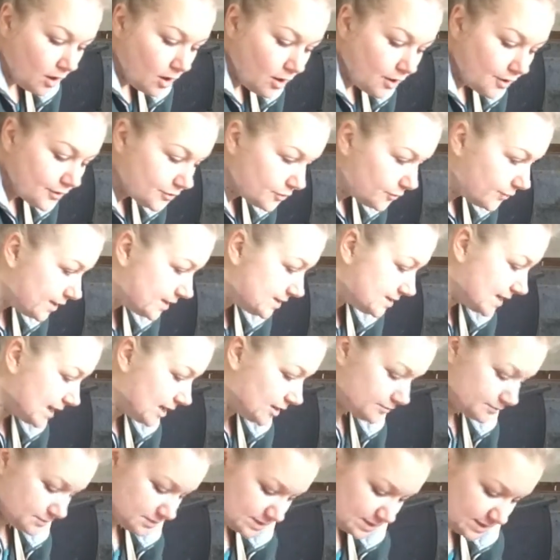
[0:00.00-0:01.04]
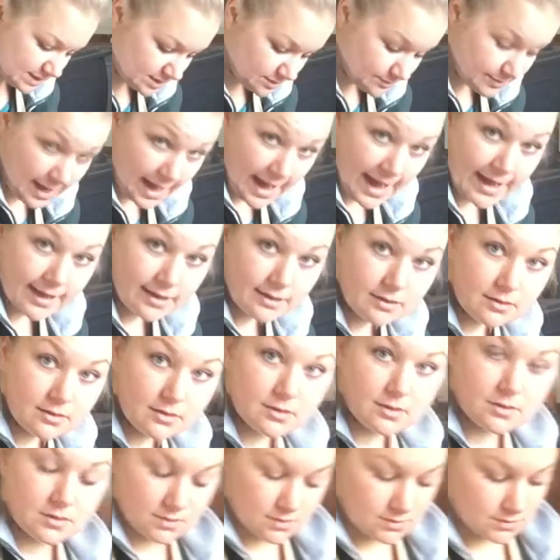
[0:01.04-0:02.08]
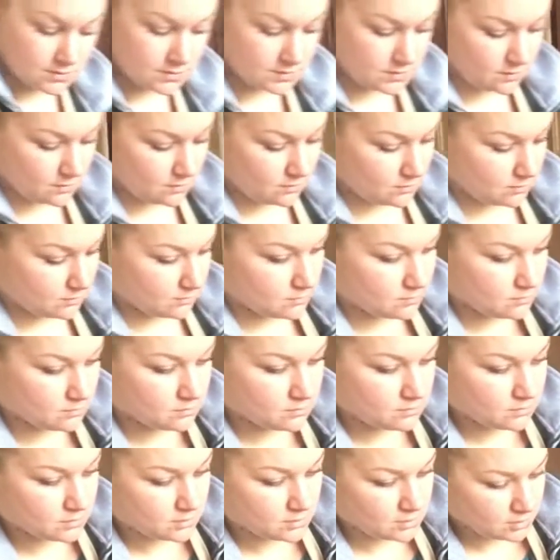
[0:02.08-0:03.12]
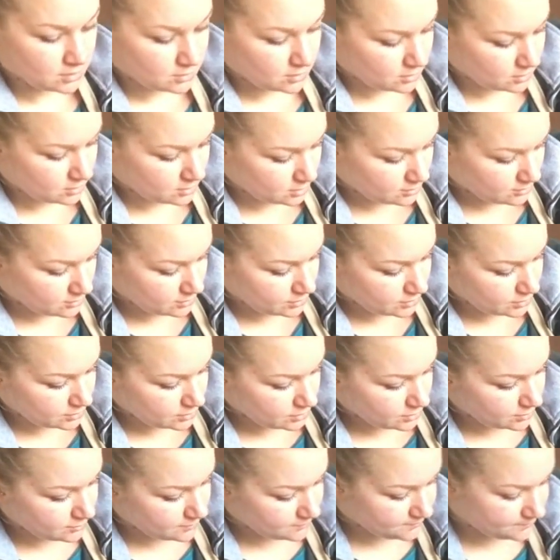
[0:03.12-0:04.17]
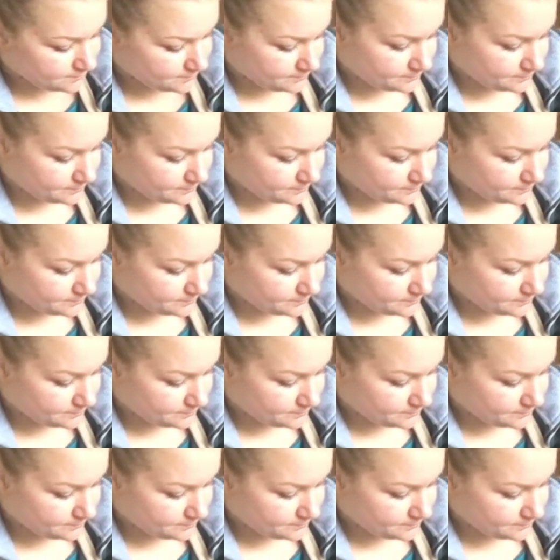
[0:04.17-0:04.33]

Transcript: all the way down to the bat. So let me show you.